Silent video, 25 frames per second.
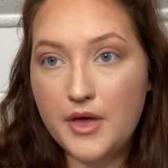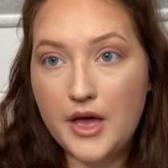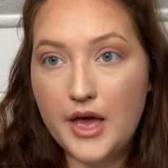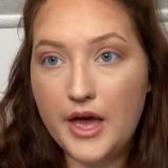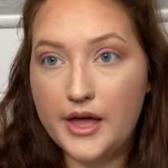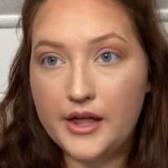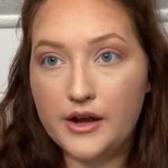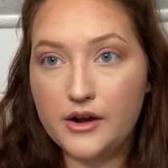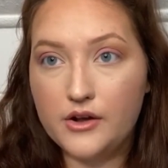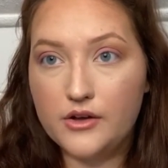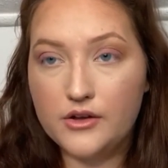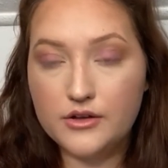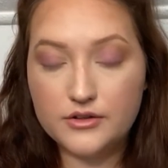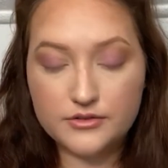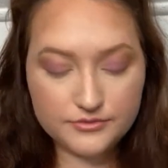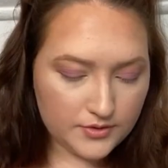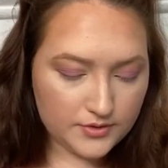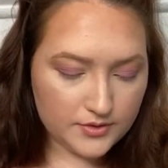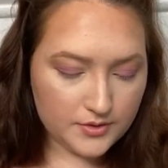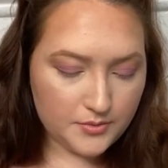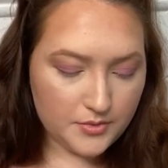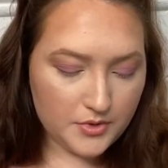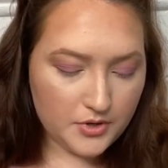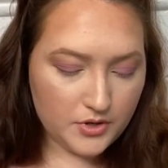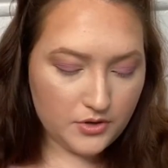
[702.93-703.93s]
at all.
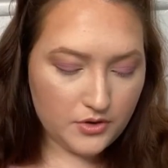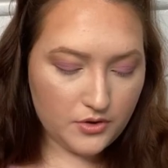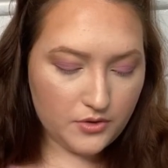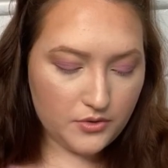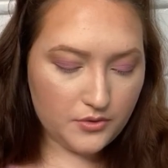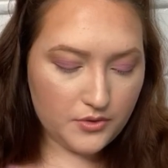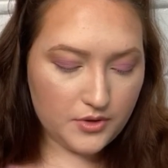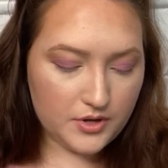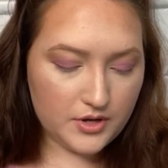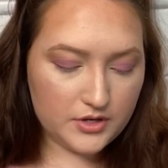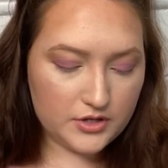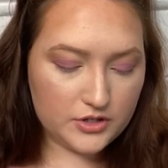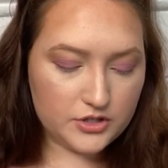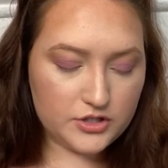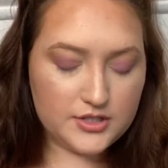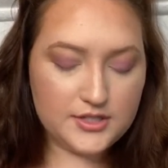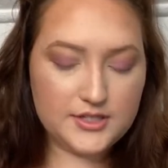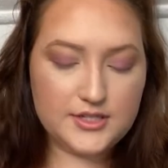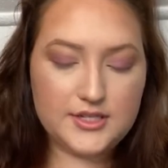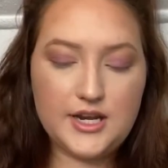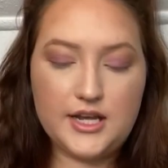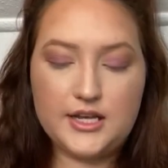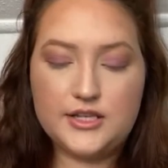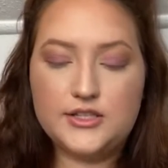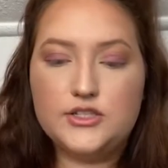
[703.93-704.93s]
So I'm gonna go
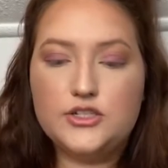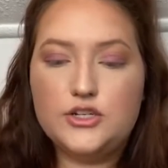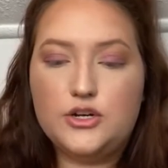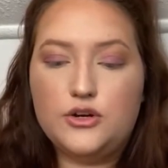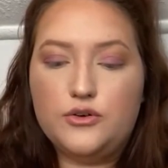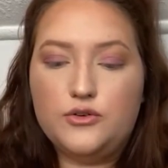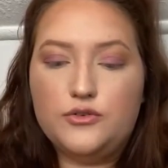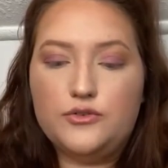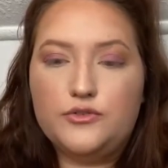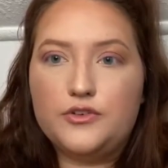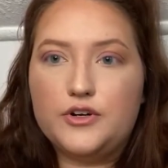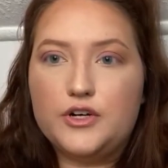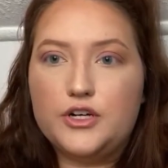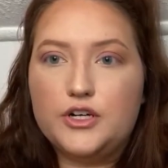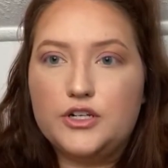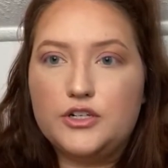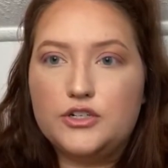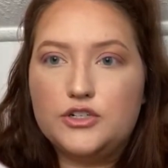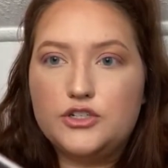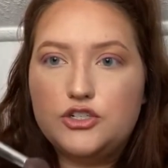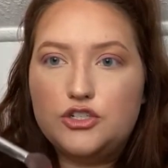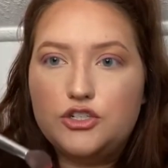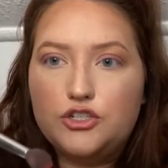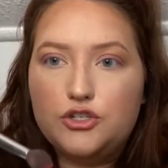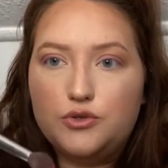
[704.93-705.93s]
just next over
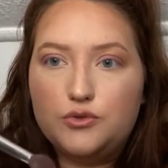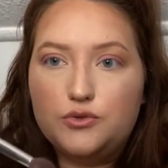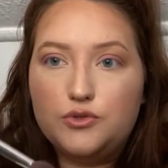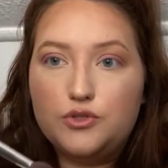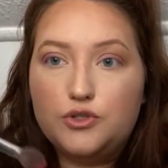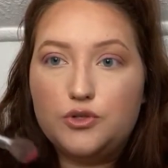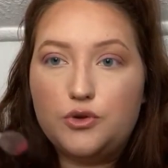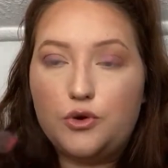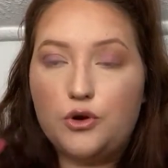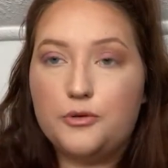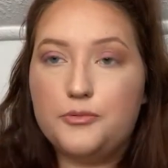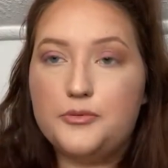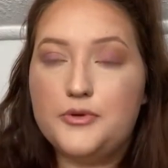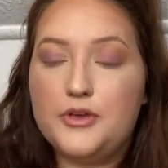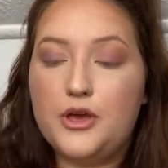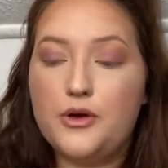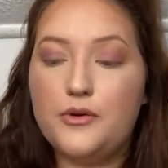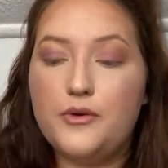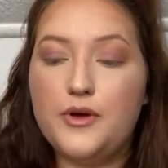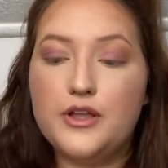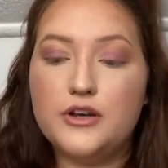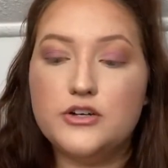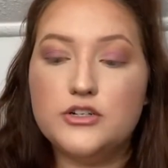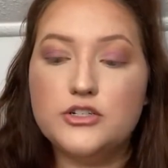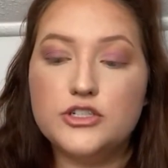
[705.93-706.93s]
to Scorpio
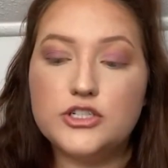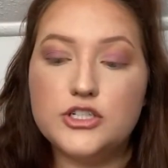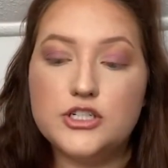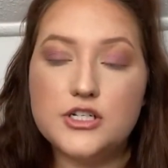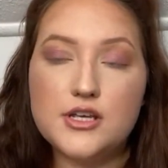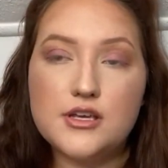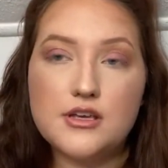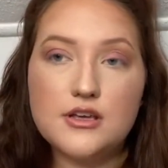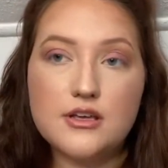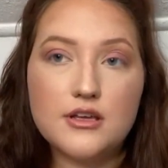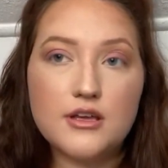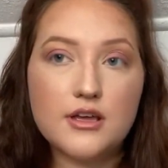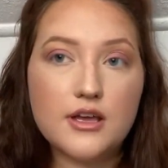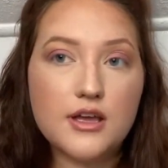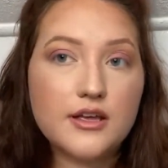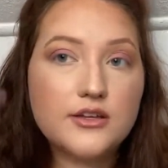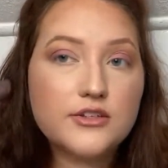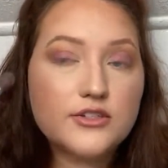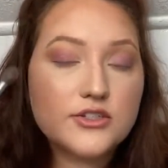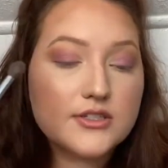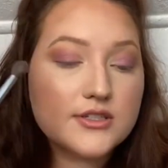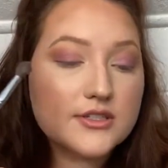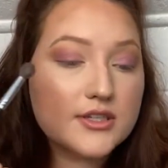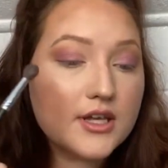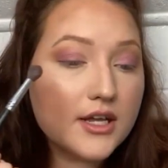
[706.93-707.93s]
Energy and
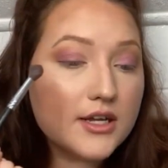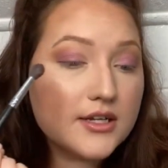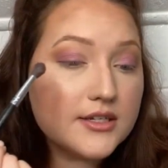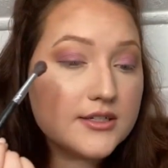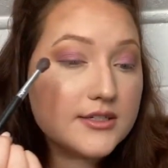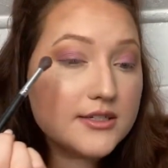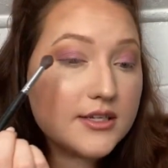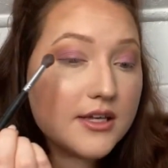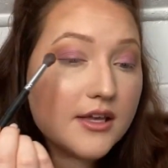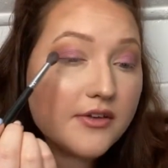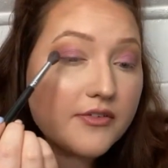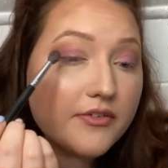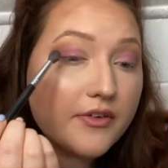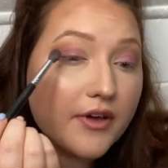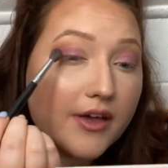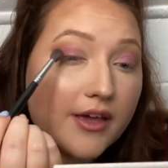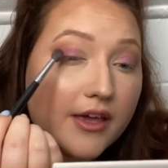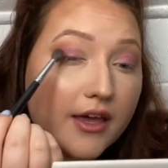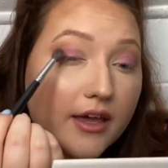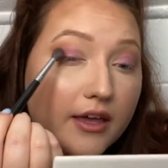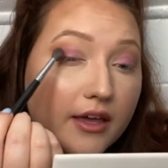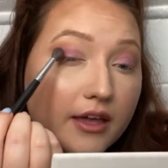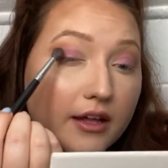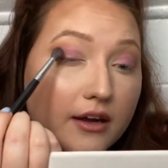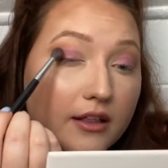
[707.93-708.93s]
just kind of see if I
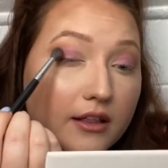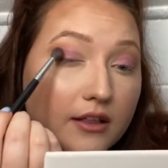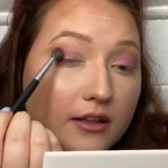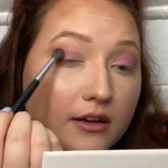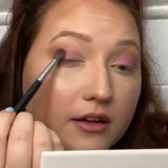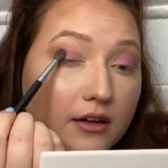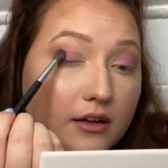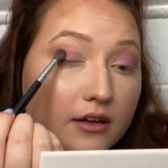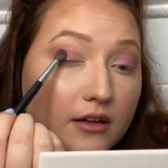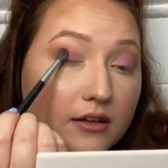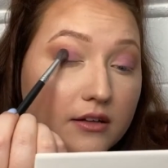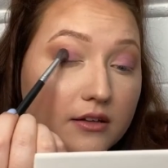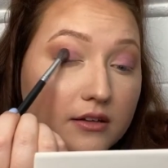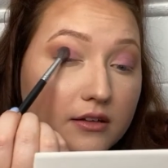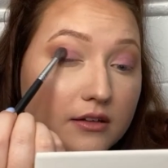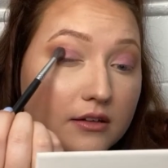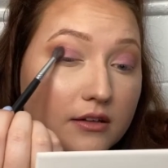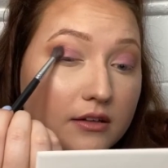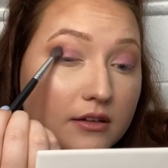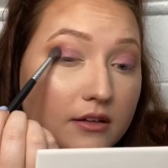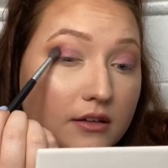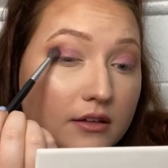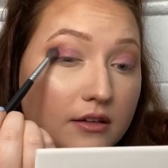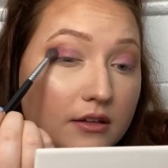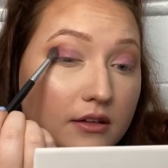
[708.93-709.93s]
can get a little
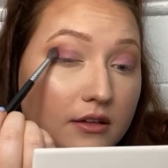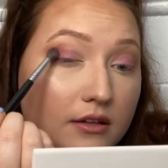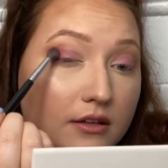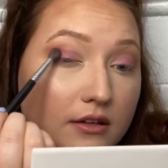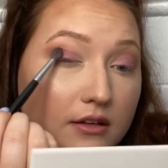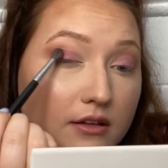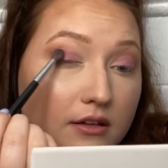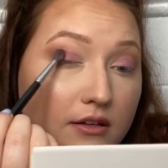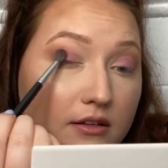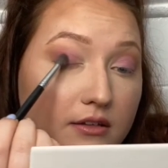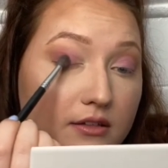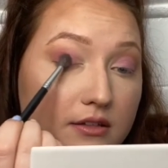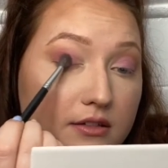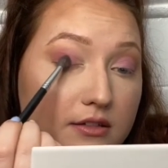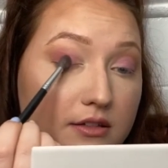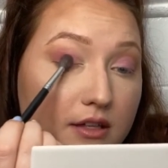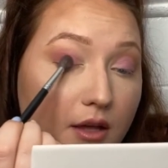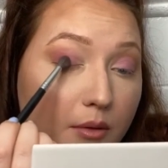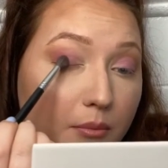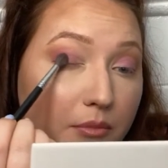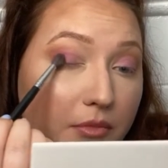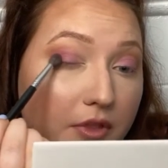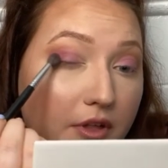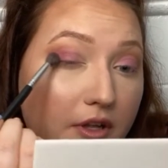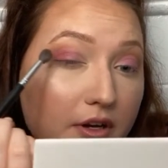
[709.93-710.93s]

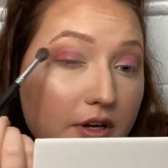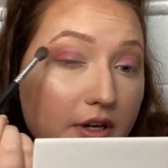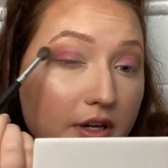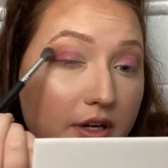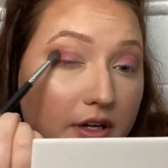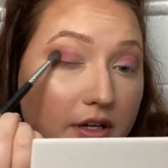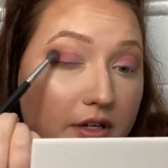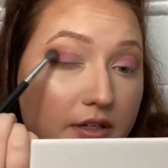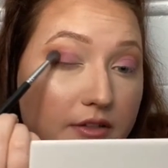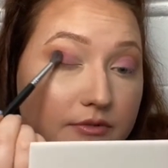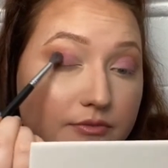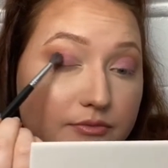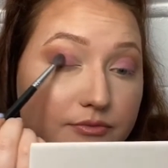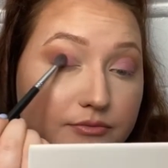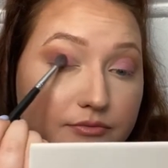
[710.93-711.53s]
something here.